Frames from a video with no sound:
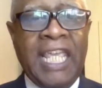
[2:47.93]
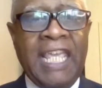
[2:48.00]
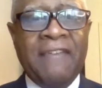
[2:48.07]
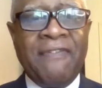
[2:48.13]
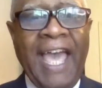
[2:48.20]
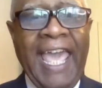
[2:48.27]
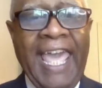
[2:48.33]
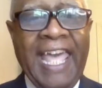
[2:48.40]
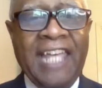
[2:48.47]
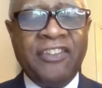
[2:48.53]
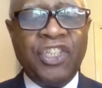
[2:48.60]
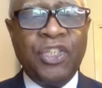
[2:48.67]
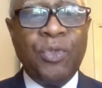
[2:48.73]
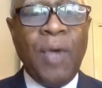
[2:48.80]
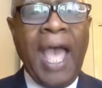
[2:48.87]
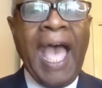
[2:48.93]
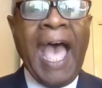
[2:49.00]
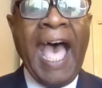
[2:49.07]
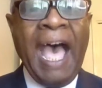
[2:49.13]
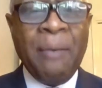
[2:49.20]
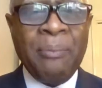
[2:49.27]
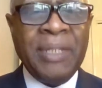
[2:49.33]
If I ask you
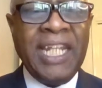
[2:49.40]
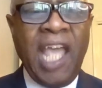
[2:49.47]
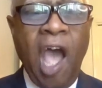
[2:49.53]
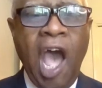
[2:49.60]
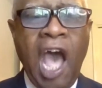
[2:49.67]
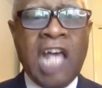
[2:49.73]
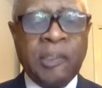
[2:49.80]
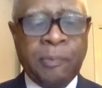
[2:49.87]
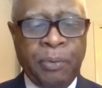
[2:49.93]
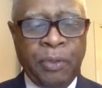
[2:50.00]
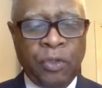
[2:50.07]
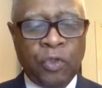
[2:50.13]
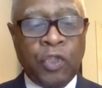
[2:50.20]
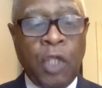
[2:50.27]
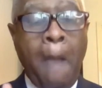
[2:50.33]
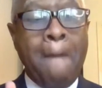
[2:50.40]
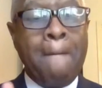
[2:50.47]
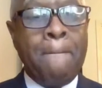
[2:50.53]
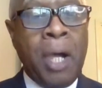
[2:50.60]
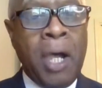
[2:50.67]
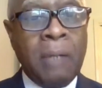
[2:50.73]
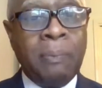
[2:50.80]
how many hospitals,
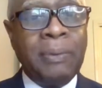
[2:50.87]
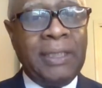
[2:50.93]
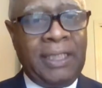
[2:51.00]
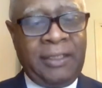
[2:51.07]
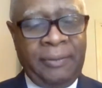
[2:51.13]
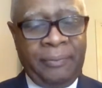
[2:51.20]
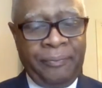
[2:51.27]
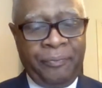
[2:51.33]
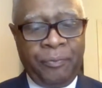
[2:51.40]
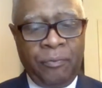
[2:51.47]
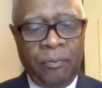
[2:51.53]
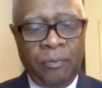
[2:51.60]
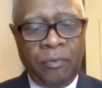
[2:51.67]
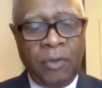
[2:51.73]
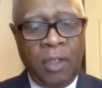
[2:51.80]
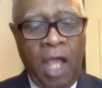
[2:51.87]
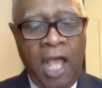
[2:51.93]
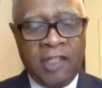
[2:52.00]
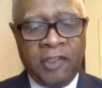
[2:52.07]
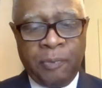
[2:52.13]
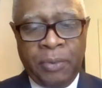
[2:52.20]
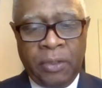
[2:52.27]
public
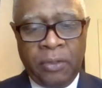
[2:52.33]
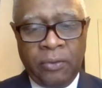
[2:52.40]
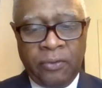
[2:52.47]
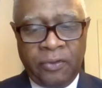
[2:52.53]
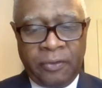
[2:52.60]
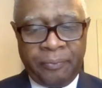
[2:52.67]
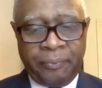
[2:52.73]
hospitals,